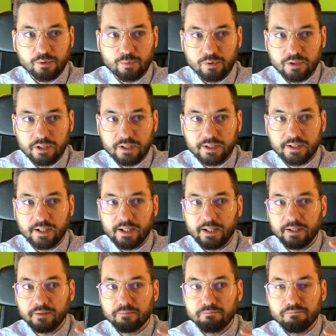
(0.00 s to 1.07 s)
wood
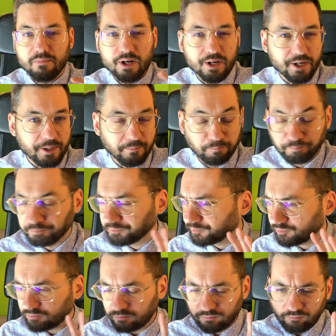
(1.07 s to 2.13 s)
and myrrh.
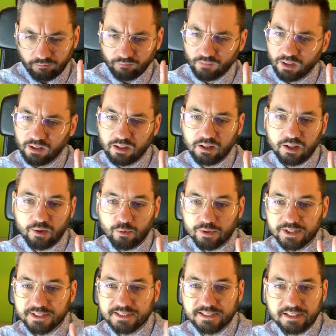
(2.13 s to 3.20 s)

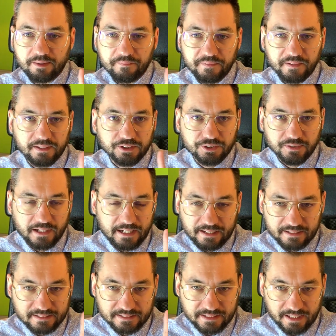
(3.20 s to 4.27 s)
Or something to that
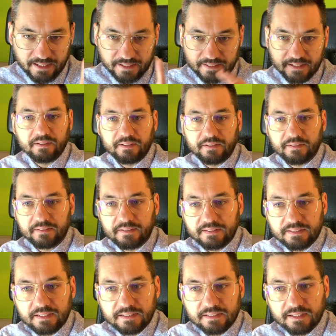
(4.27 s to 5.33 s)
extent.
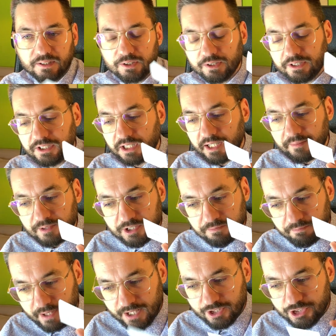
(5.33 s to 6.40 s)
This is a good time to
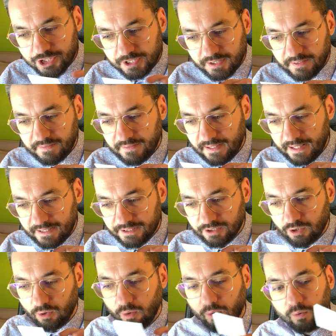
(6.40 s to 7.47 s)
mention that
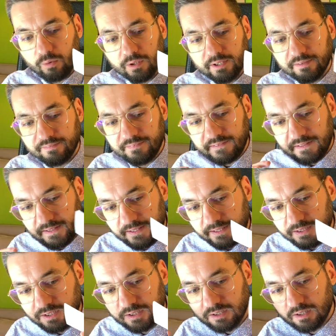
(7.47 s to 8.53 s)
all of
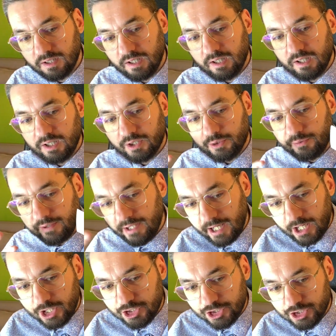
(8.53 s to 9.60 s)
these
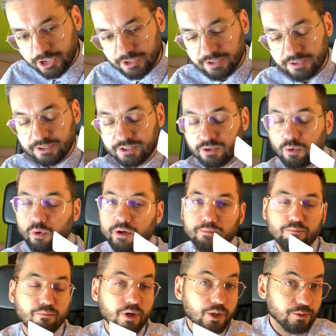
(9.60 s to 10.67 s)
creations, or
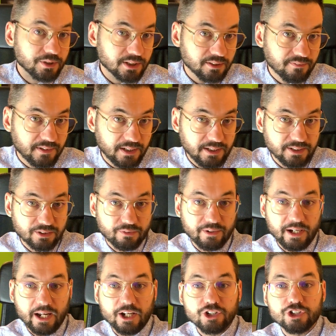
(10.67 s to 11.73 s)
most of these
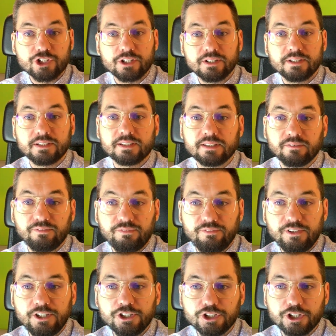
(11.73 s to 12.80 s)
creations,
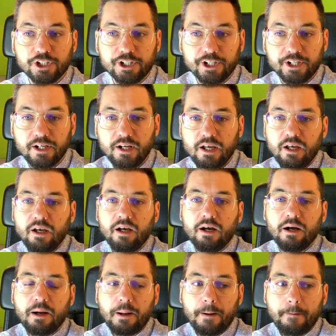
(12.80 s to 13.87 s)
feature
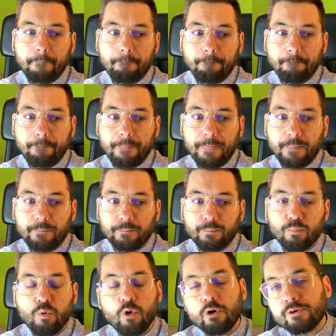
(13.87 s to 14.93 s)

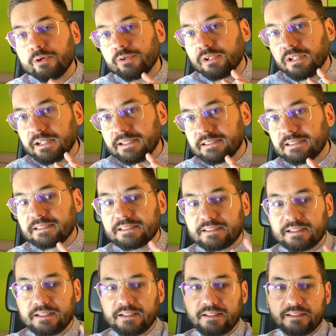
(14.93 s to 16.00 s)
more or
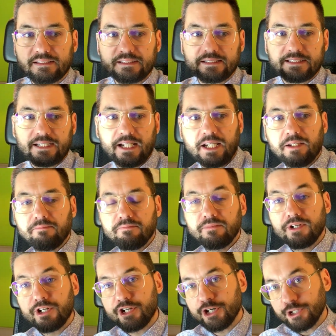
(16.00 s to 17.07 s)
less the
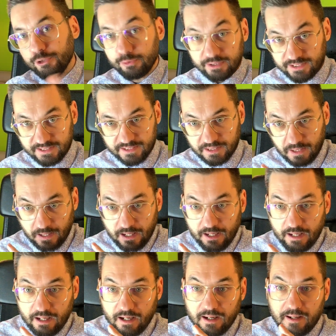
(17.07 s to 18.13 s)
same notes
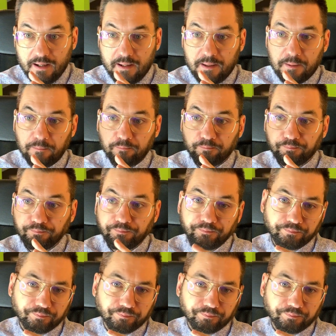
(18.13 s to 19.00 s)
in